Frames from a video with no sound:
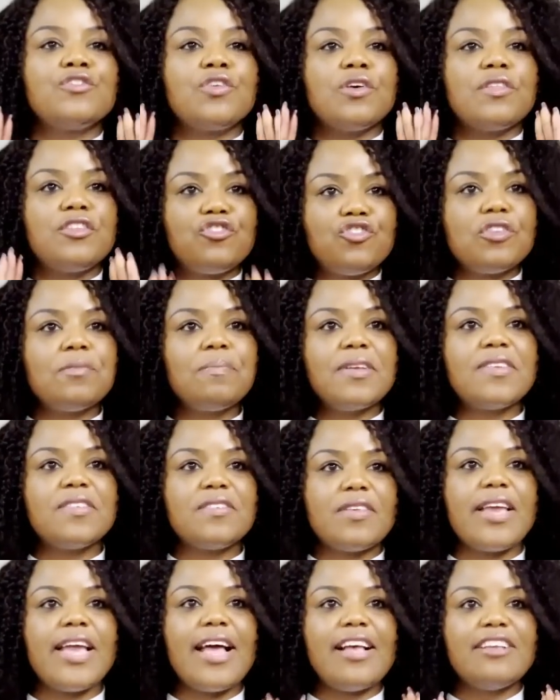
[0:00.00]
So the
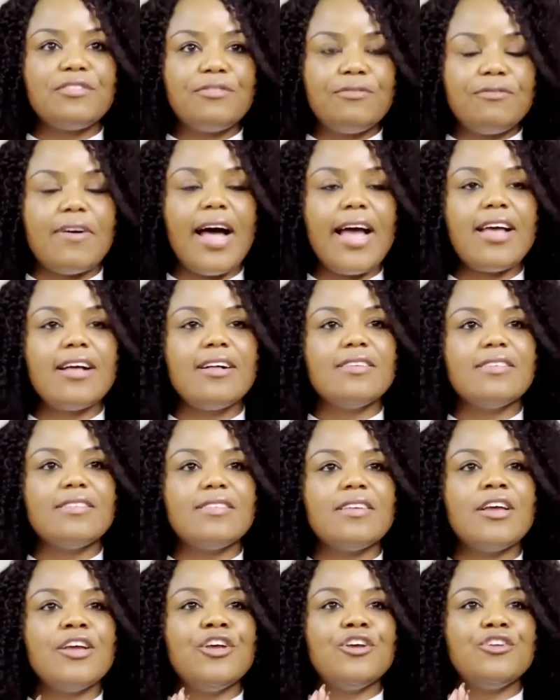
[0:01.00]
CCC has filed
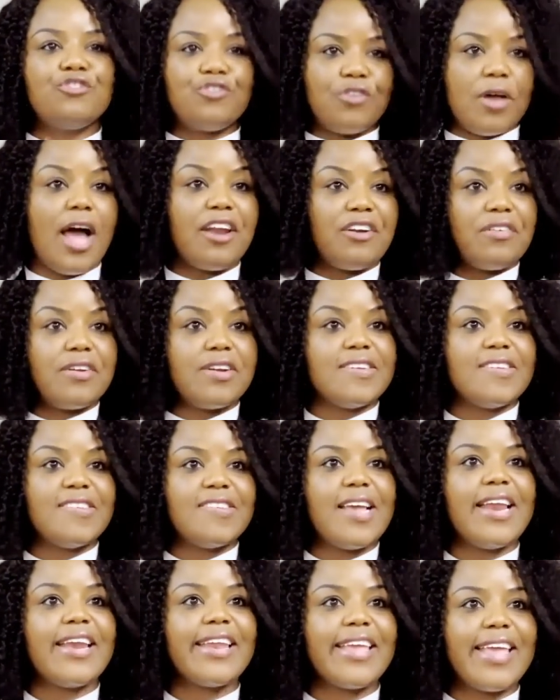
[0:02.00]

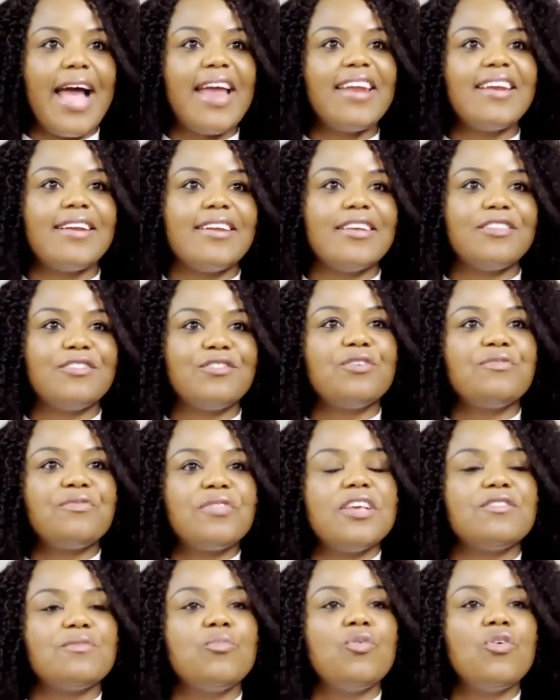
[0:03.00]
210 candidates. So if
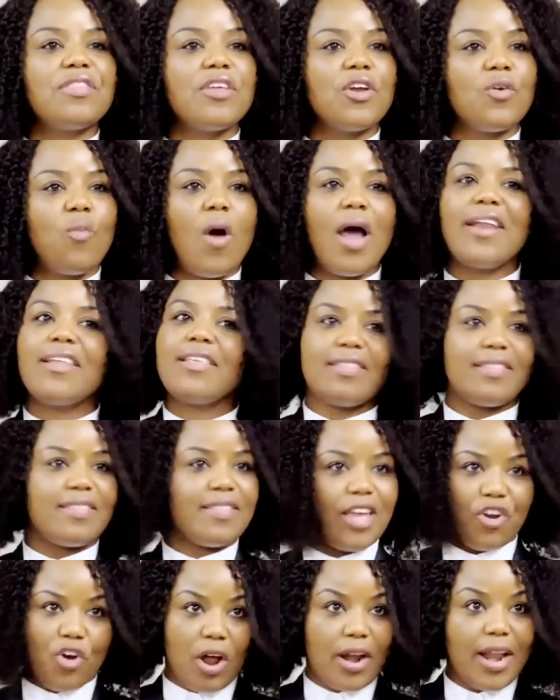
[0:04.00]
there's more than one,
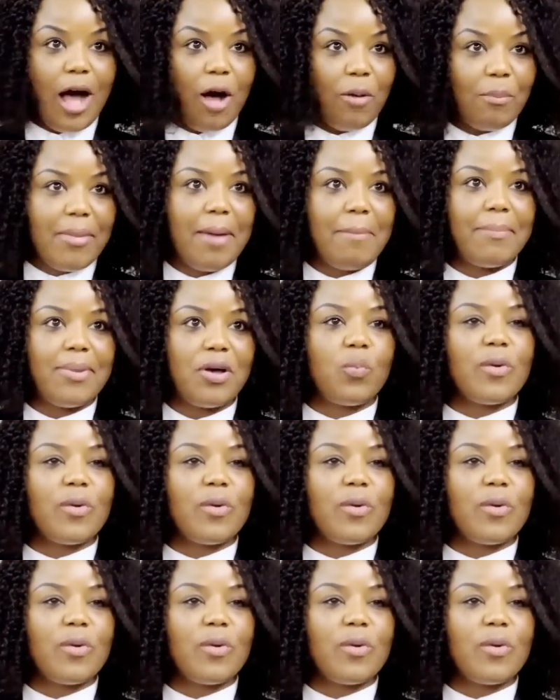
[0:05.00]
they're not our member.